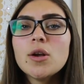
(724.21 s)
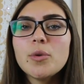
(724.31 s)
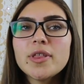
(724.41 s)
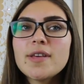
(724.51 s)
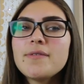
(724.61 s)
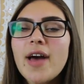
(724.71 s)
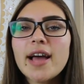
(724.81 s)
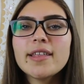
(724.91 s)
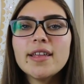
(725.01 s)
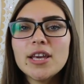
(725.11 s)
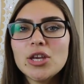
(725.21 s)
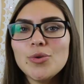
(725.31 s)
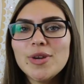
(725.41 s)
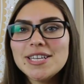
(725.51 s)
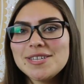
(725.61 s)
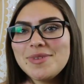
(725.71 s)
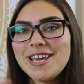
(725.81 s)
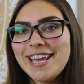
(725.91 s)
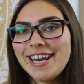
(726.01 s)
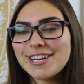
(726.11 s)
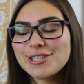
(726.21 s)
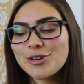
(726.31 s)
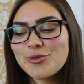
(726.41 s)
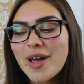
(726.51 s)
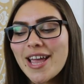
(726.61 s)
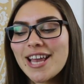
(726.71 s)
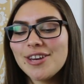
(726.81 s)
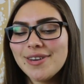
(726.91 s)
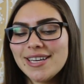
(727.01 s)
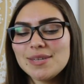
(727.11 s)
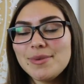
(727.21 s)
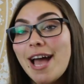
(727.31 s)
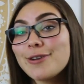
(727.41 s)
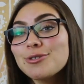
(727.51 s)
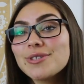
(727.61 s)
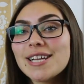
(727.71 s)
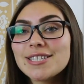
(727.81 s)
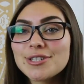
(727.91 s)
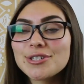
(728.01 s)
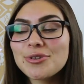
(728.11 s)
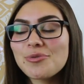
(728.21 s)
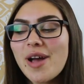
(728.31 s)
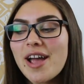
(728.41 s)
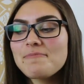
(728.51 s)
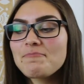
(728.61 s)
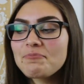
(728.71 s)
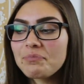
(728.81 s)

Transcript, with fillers: with the fact that like you need to be eating a certain way and you need to be exercising a certain way